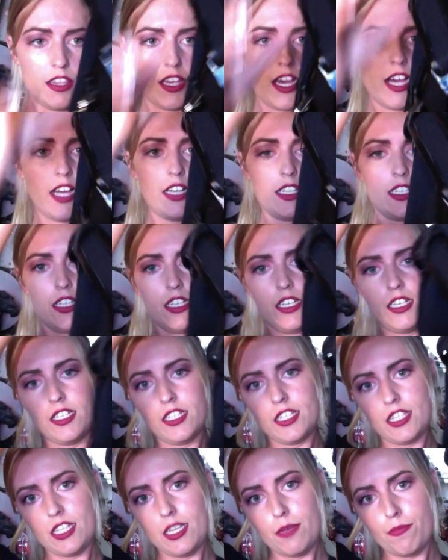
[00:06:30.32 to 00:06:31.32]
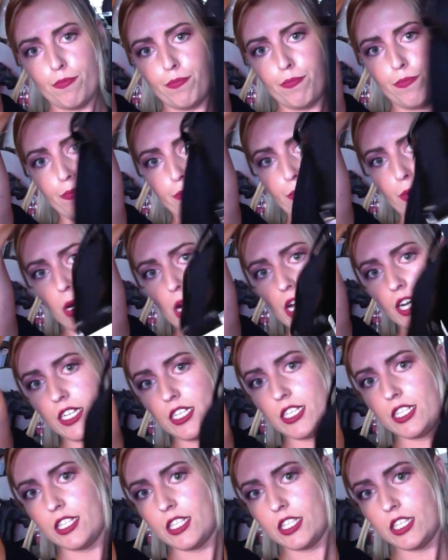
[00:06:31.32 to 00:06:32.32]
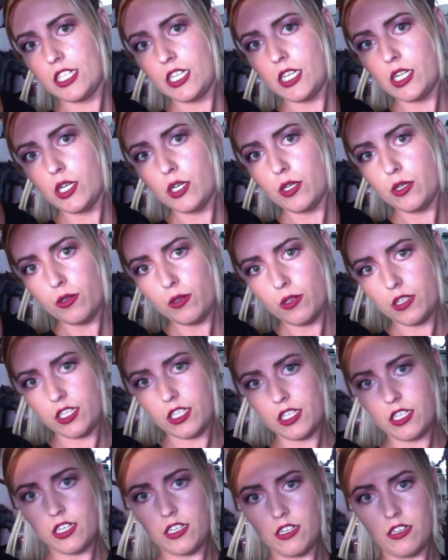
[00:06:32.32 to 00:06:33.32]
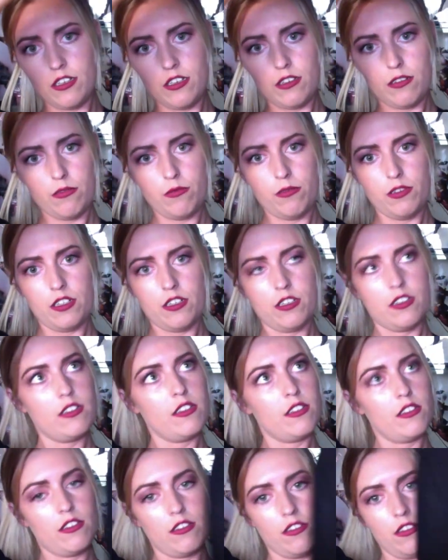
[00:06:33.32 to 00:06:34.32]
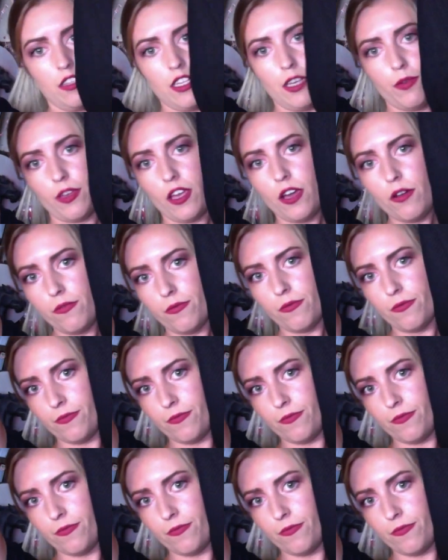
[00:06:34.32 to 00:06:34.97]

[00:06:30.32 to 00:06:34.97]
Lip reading: That is the bodysuit, which is, there we go.